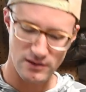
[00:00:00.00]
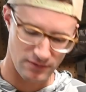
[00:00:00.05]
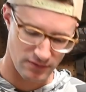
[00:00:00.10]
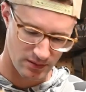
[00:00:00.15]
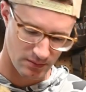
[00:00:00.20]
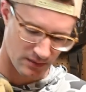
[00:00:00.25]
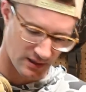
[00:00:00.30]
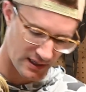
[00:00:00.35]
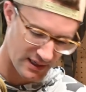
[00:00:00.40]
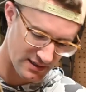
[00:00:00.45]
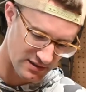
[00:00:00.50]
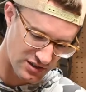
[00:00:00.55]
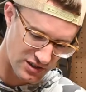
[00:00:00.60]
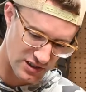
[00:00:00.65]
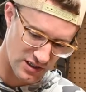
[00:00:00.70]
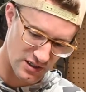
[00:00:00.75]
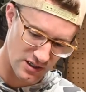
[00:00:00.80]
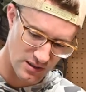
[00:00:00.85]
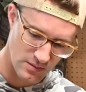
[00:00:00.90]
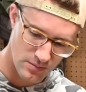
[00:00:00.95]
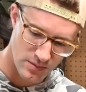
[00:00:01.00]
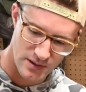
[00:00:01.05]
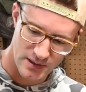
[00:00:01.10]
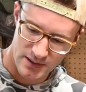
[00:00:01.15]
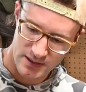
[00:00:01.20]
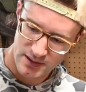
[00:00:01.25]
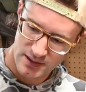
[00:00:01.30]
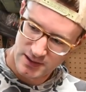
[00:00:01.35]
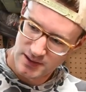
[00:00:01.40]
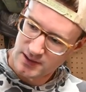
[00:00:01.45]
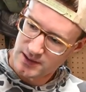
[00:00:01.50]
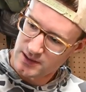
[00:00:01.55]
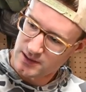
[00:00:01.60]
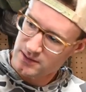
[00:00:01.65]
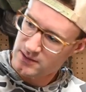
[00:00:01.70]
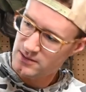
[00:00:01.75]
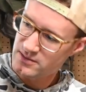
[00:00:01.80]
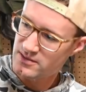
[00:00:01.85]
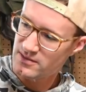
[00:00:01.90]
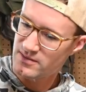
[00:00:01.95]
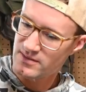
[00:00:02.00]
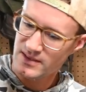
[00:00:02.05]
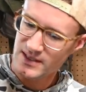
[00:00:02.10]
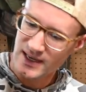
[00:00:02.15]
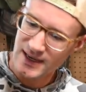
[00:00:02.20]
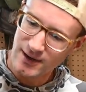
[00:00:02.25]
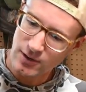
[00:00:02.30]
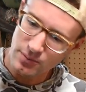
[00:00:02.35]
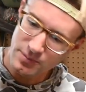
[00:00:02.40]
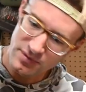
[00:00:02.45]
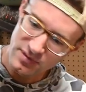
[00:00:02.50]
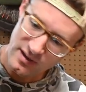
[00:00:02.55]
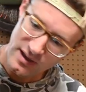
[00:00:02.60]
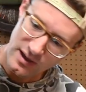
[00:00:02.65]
from last year, but this is the Alps